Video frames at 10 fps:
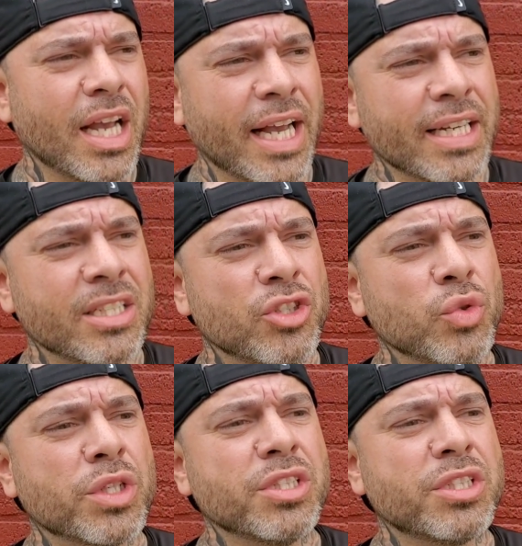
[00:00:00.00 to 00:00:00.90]
And then
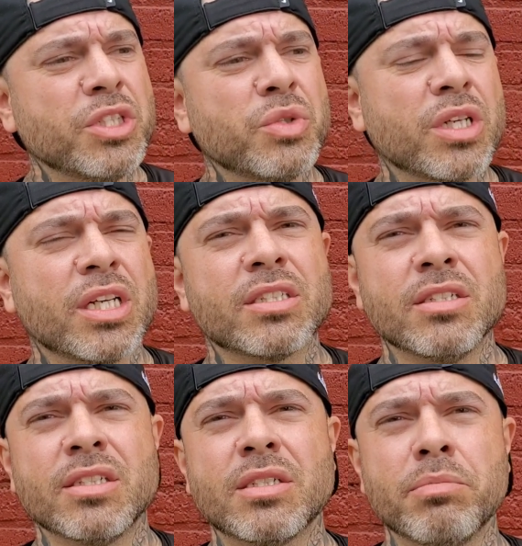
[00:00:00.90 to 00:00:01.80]
you can still collect
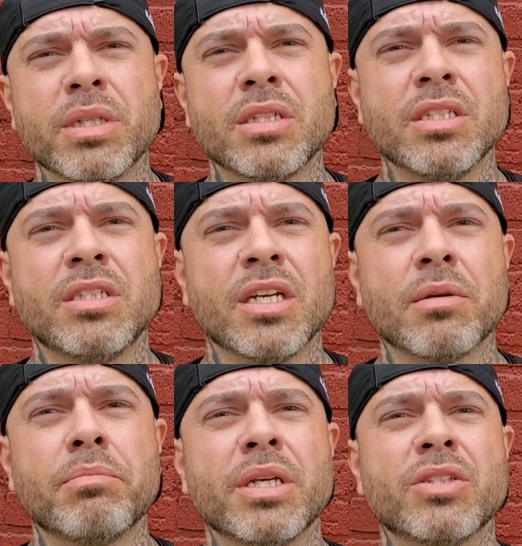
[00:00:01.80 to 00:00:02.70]
a disability
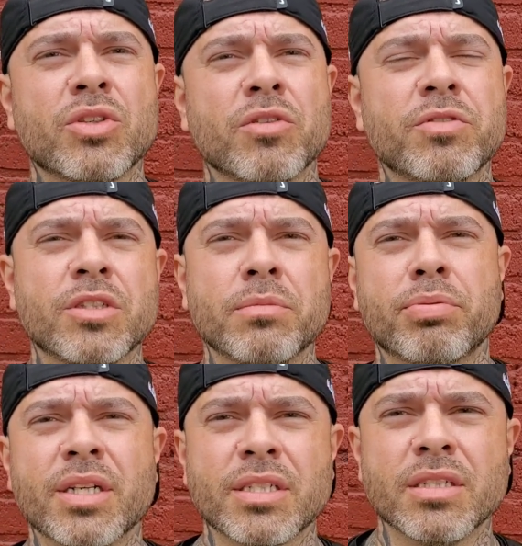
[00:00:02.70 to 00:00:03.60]
check based off your
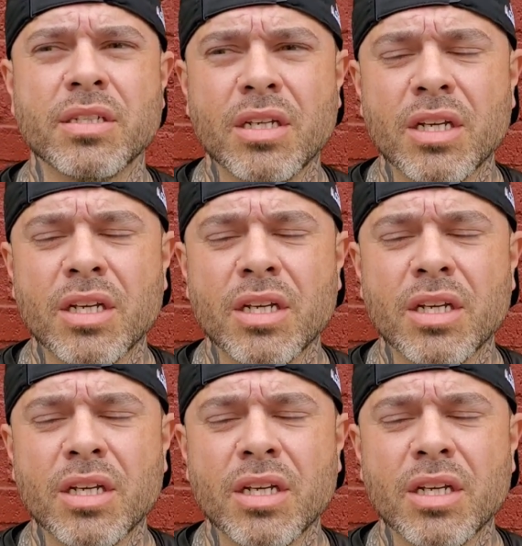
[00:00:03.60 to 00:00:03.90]
depression.